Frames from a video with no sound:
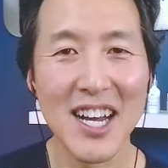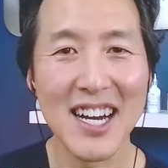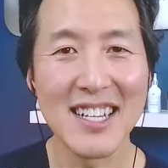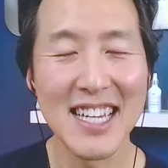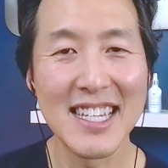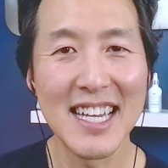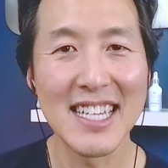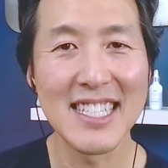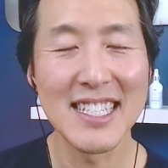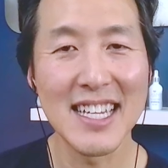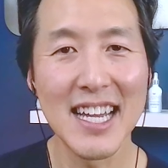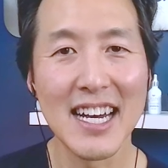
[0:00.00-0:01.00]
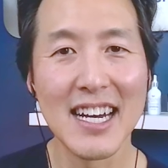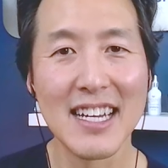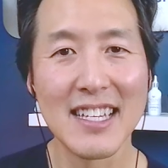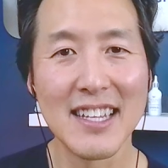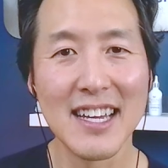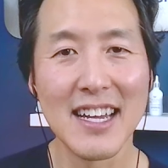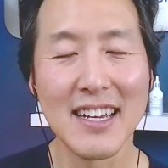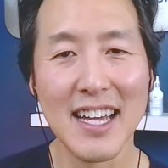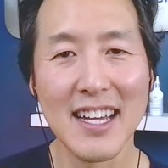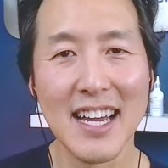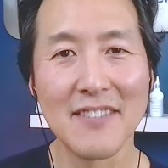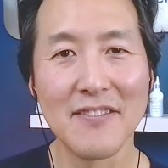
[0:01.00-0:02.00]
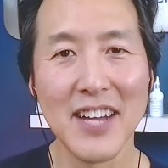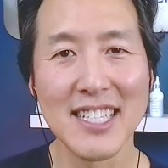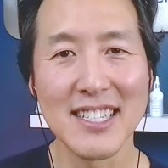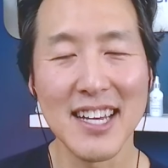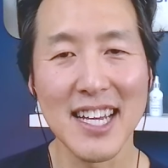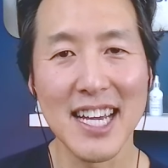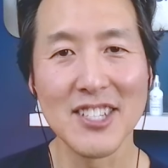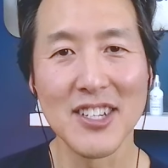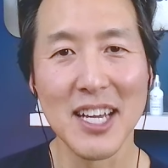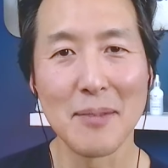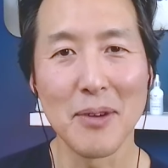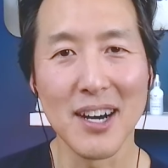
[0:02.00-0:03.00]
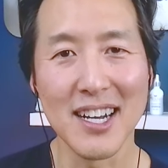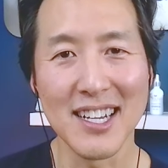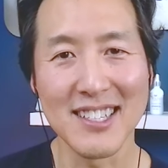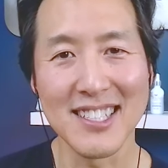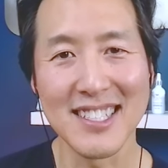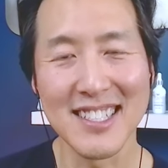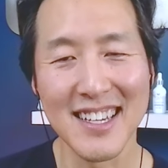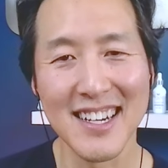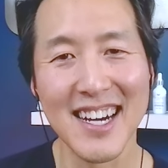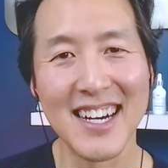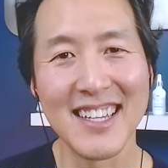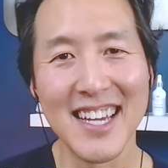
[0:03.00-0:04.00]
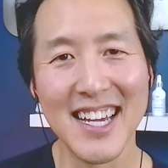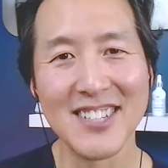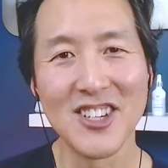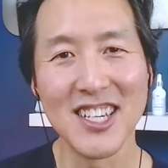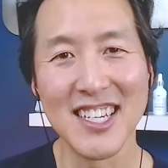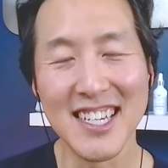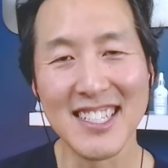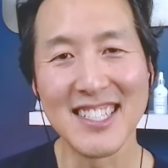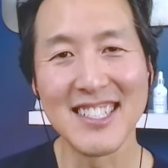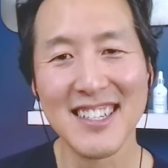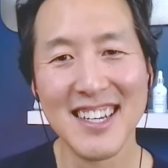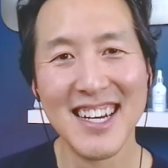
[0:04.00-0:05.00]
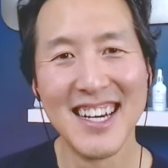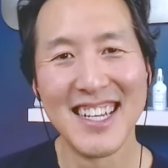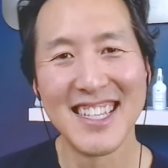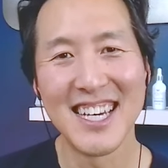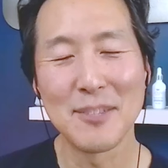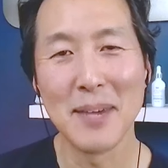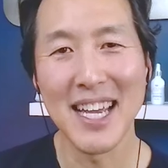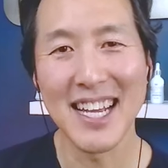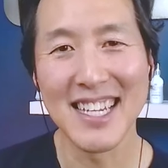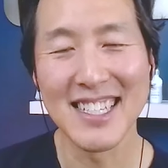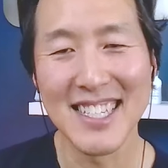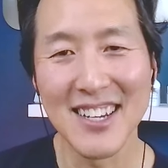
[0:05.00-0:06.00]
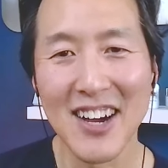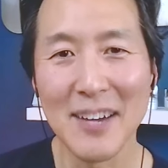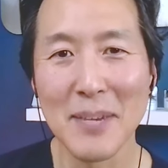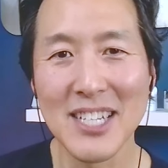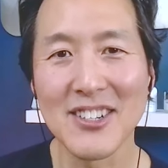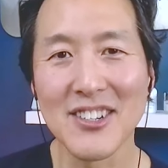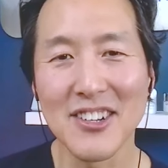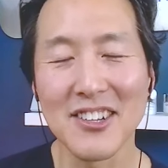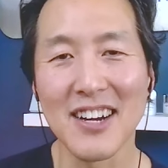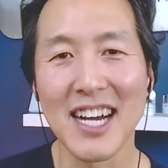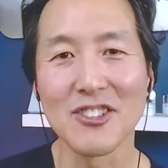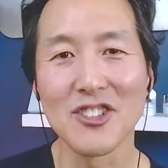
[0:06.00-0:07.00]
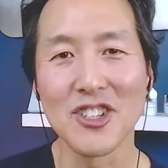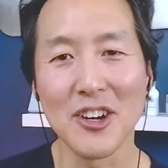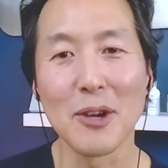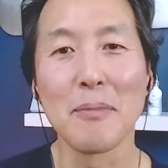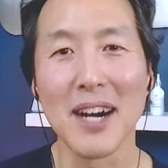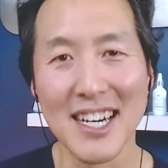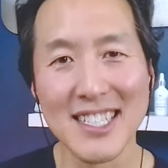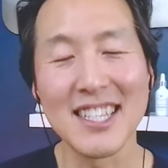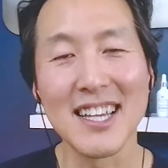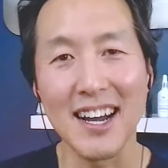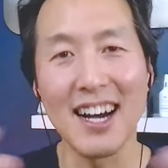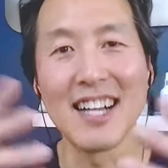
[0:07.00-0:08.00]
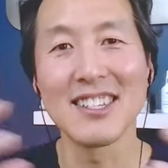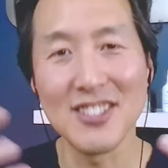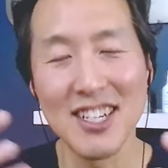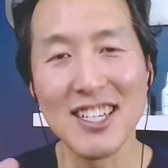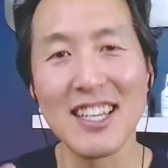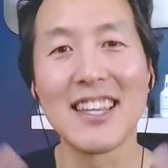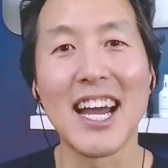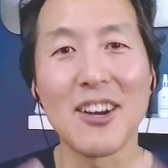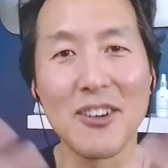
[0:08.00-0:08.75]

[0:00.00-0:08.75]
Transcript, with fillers: well, and that's yeah, and the advanced glycation end products, yeah, the AGEs. That's bacon is, you know, I mentioned earlier how sugar bonds to the collagen and